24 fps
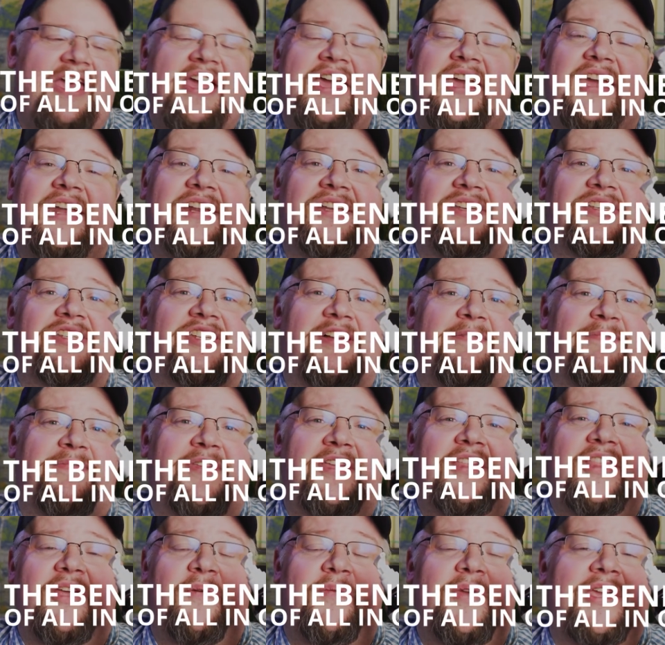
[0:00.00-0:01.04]
It is
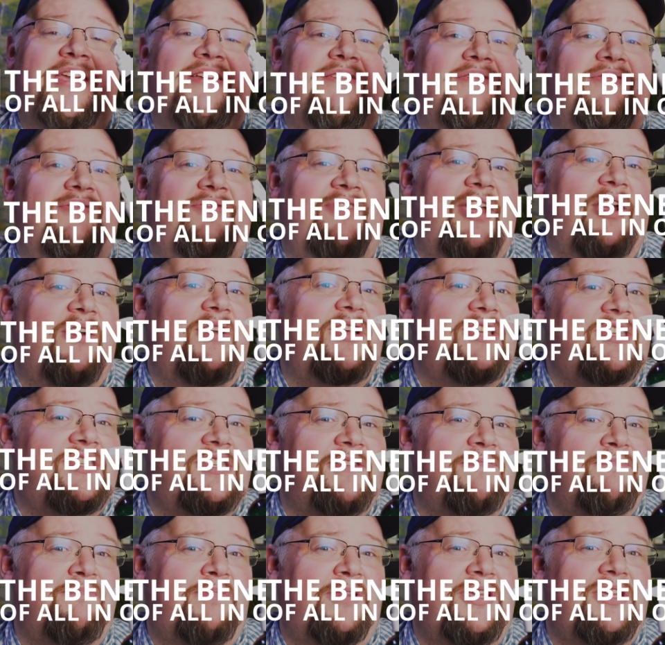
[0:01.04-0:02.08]
something that we can very
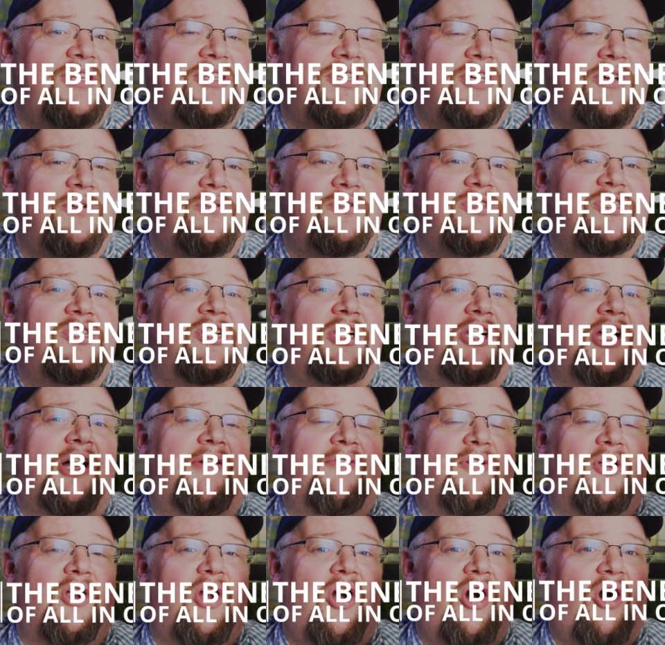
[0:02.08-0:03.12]
simply dose to
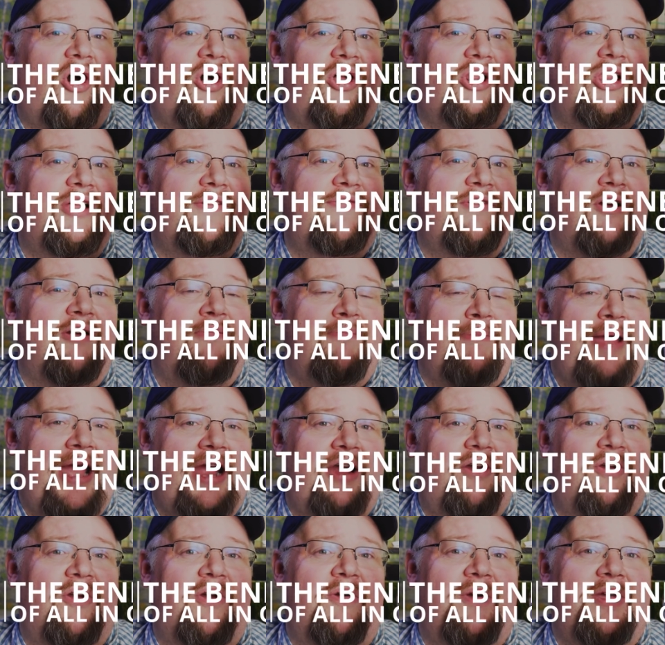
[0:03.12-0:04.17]
cover all of our
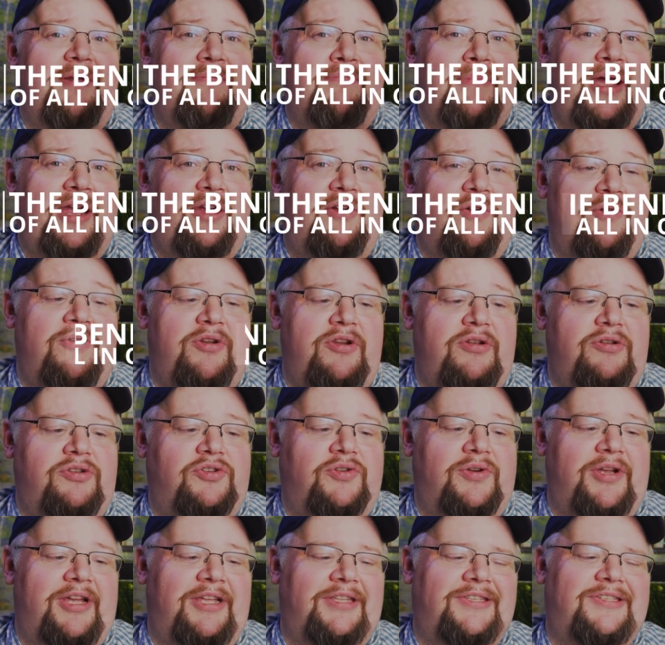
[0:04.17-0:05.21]
macro and
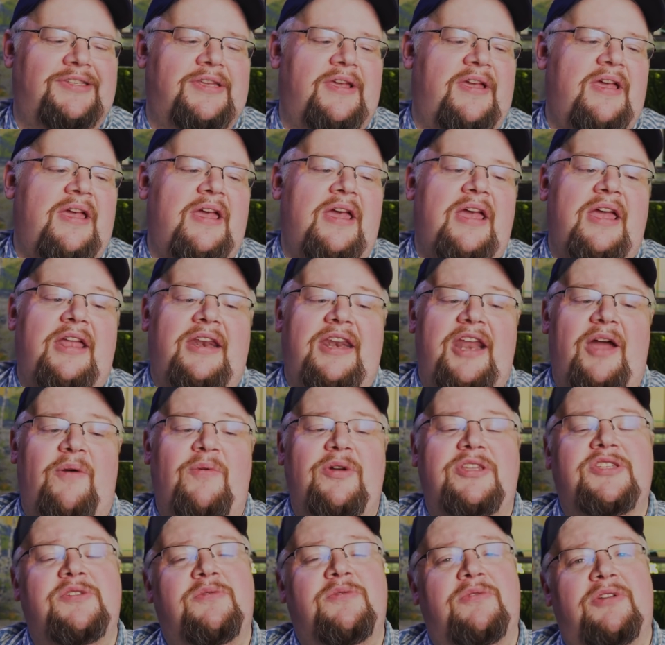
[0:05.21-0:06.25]
micronutrients. Now,
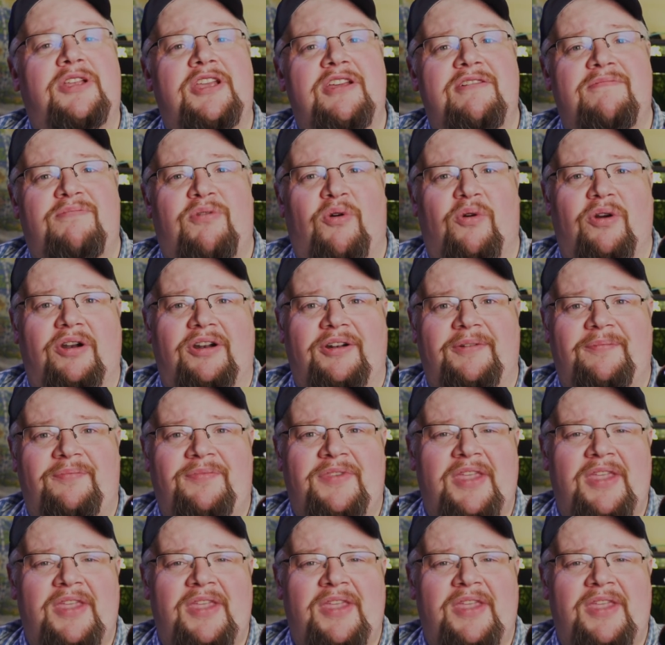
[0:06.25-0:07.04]
what's really important?